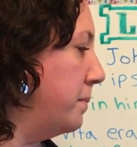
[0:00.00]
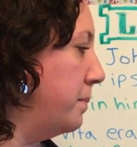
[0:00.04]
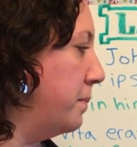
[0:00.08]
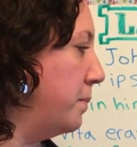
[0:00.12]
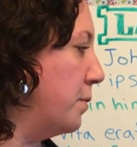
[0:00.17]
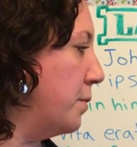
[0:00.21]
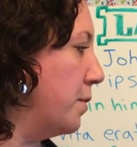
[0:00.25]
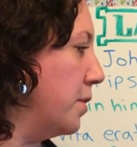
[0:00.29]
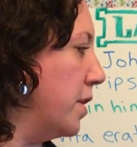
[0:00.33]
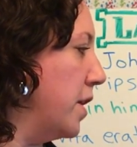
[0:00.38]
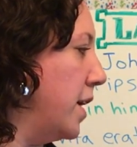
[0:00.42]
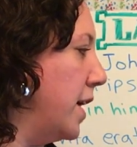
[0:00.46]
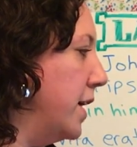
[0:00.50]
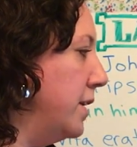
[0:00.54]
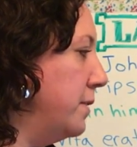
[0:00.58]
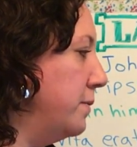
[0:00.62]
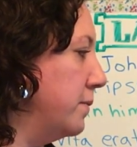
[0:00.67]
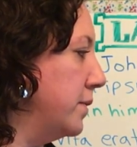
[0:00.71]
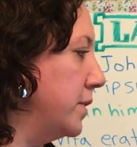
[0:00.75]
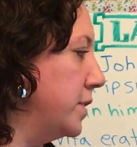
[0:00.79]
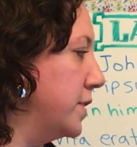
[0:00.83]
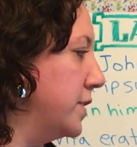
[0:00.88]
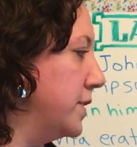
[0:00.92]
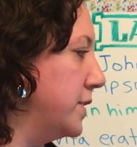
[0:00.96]
boron,
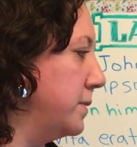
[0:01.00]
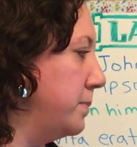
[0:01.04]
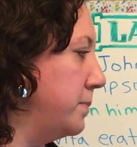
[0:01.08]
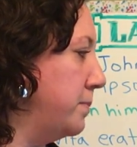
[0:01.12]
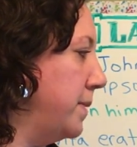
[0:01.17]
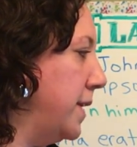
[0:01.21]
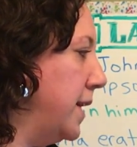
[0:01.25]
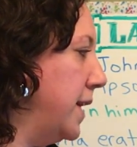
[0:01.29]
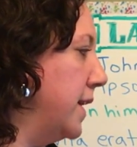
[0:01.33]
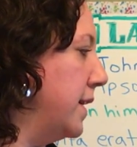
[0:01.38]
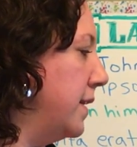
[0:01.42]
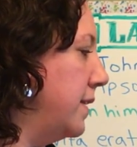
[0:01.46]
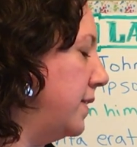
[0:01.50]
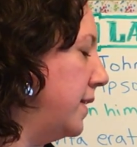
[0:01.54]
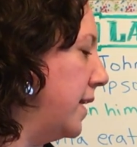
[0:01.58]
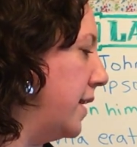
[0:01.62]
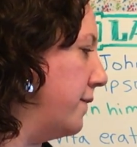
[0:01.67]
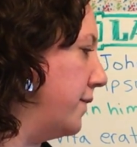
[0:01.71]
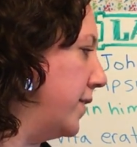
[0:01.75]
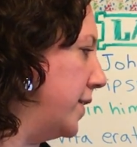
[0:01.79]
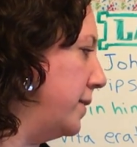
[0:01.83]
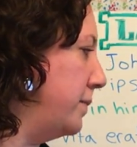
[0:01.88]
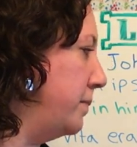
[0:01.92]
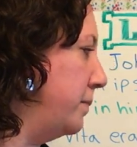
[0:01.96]
which is
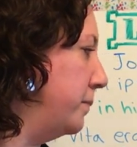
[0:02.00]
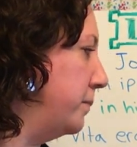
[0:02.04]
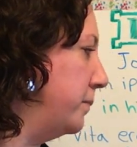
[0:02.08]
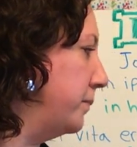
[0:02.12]
B11,